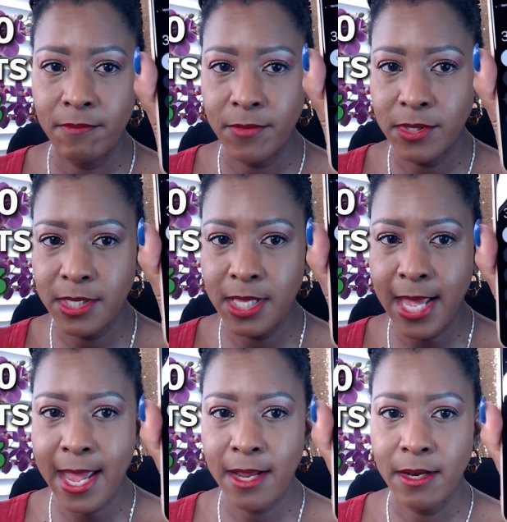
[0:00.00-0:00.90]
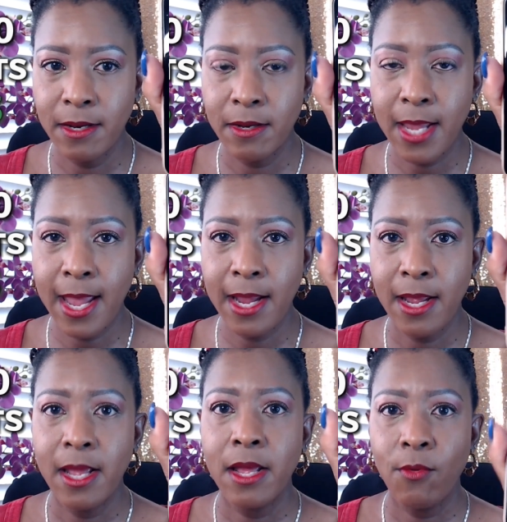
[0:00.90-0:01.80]
See that? Okay?
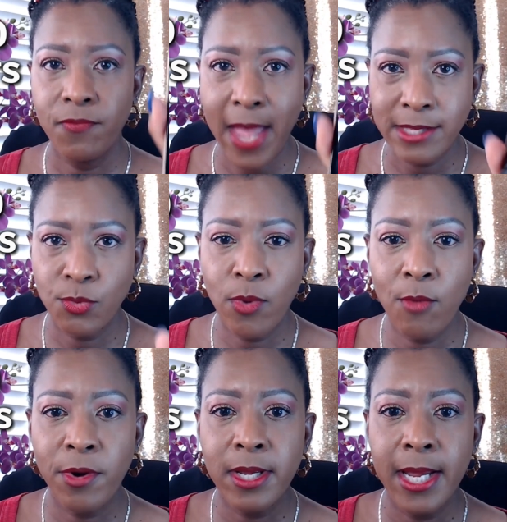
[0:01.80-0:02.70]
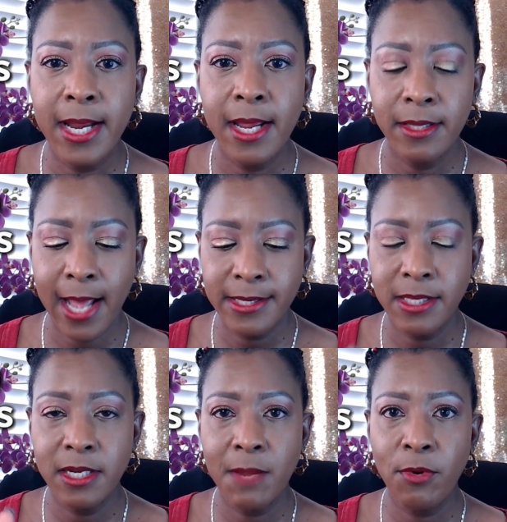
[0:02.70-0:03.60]
That's
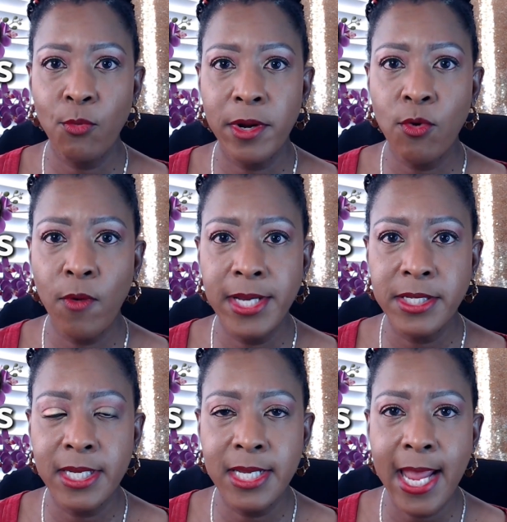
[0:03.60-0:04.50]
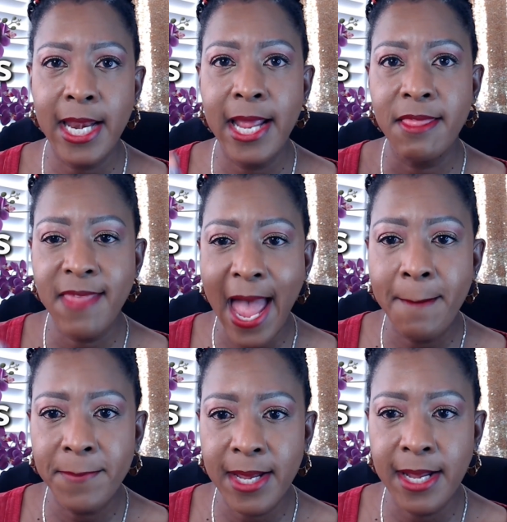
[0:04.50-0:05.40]
the number we're going to get. And
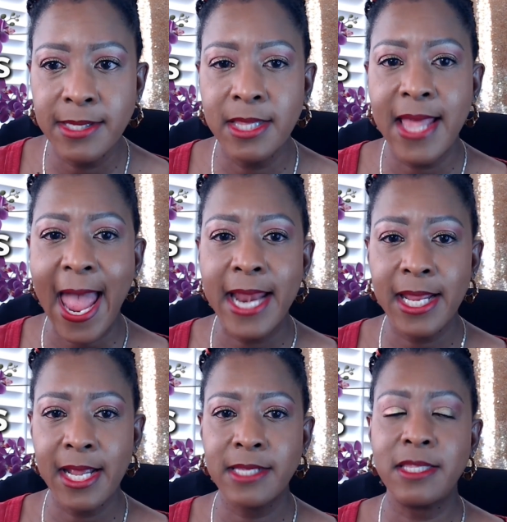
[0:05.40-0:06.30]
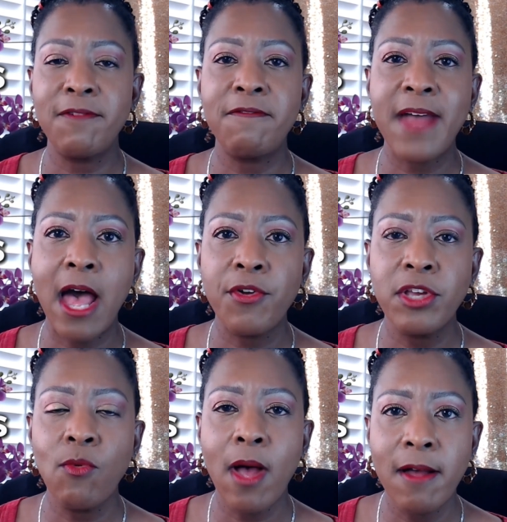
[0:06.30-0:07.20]
that means that is the
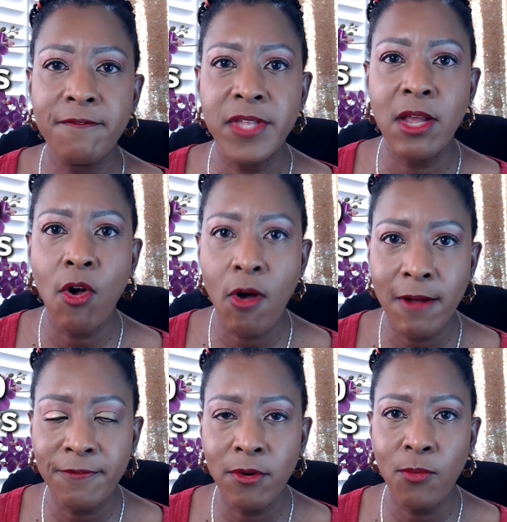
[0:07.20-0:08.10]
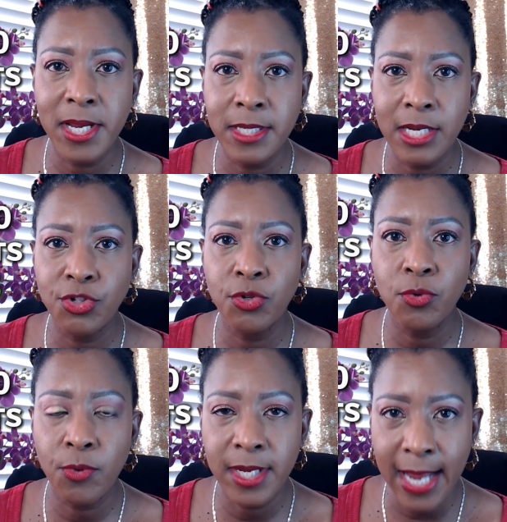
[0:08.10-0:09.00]
value of the offer we need to
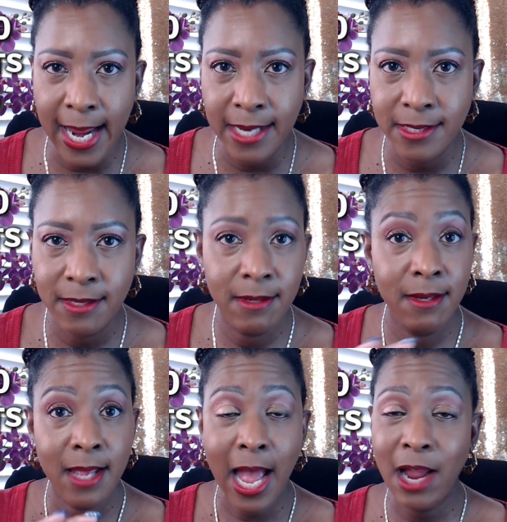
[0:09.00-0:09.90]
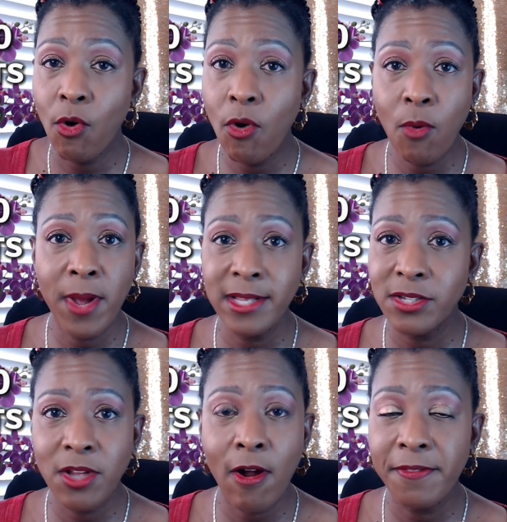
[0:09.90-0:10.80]
create. I always
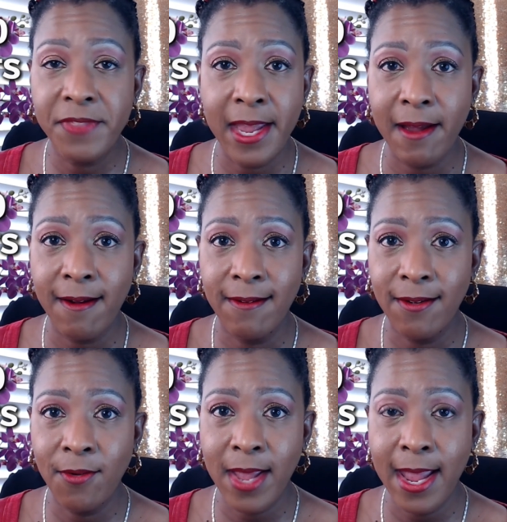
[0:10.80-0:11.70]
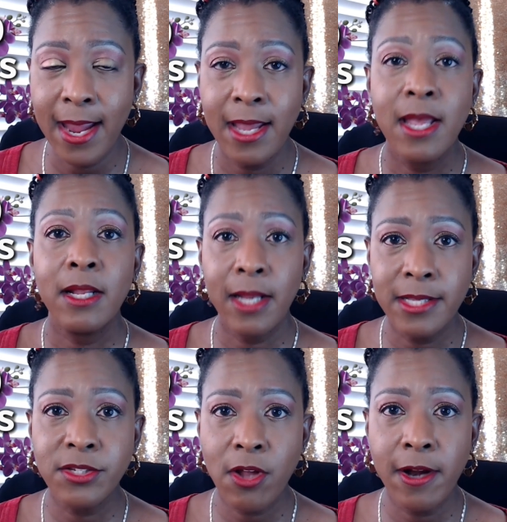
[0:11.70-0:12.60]
start there. Okay?
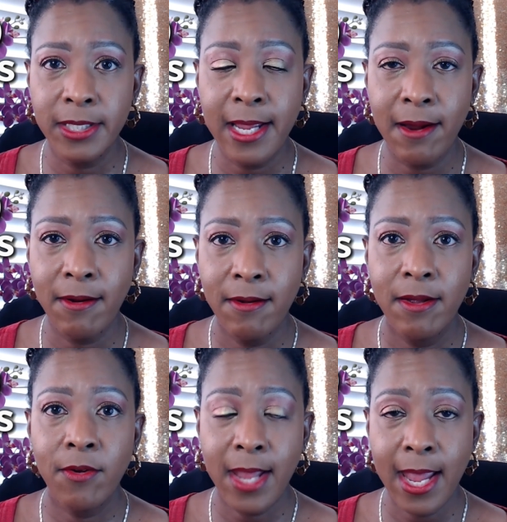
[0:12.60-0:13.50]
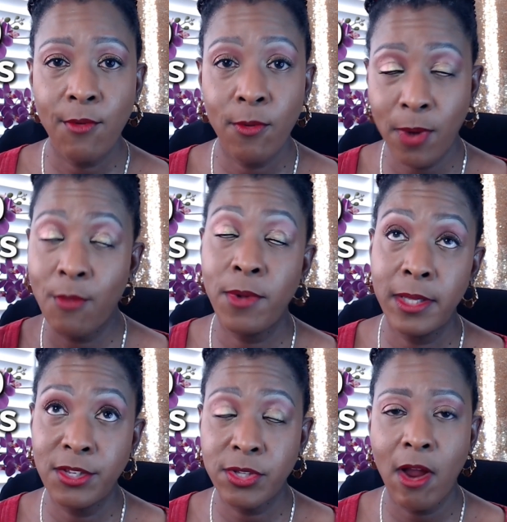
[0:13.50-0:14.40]
Let's start there. Okay, well, I
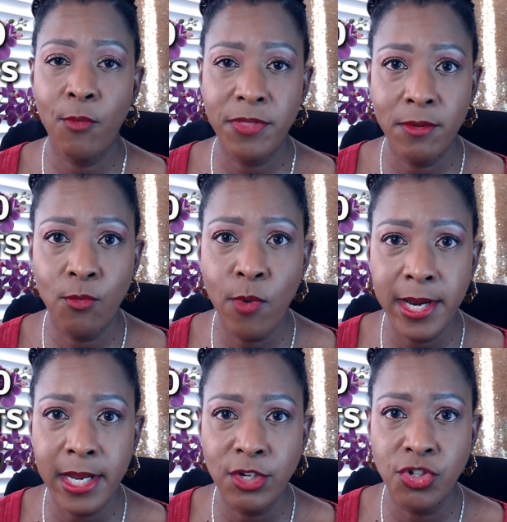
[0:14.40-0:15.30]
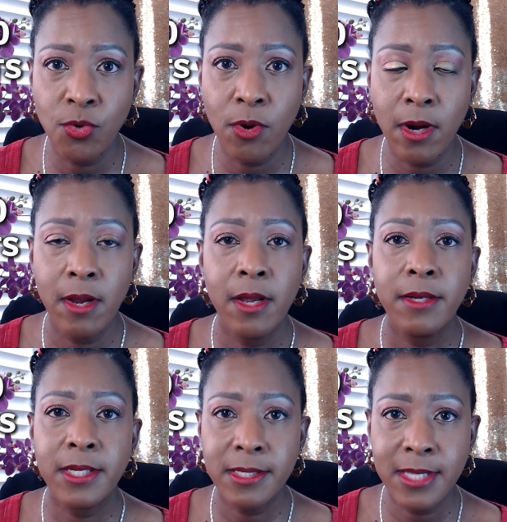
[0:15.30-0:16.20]
really start with what is your
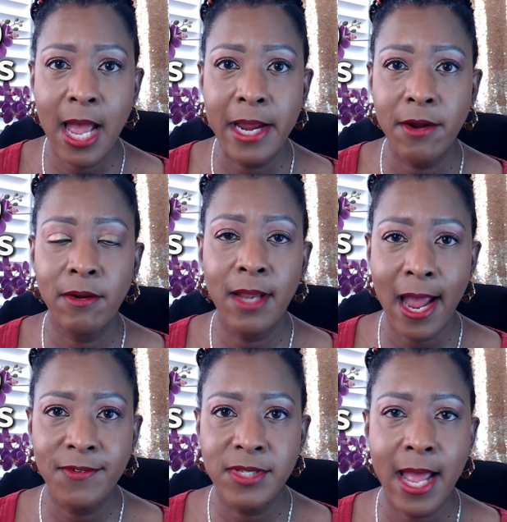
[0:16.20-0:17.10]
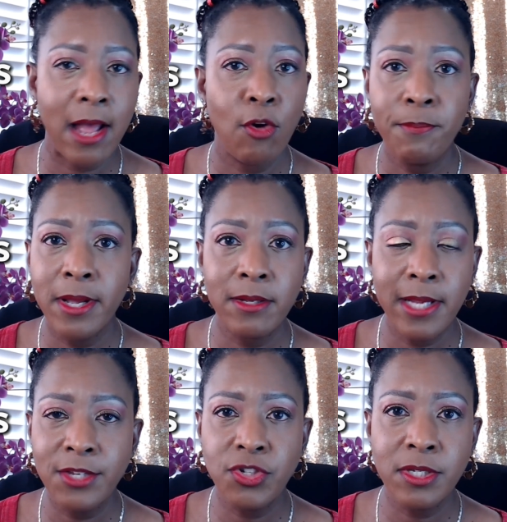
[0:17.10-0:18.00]
desired lifestyle, but
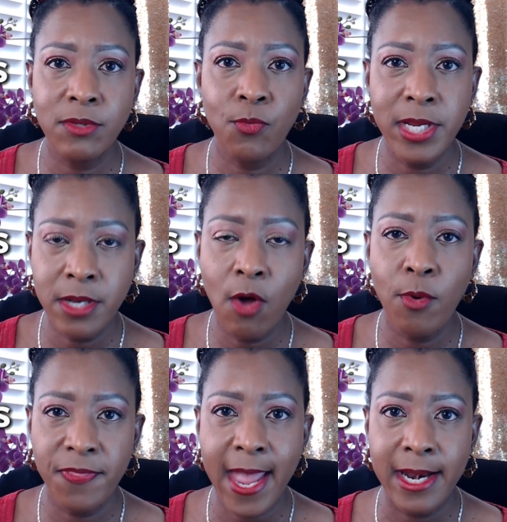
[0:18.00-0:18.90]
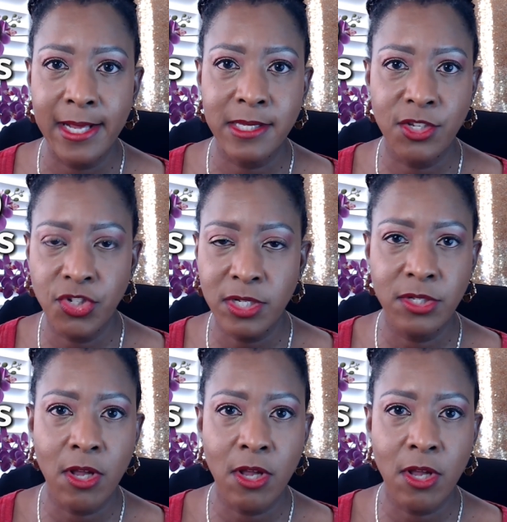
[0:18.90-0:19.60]
we know what that is. Let's just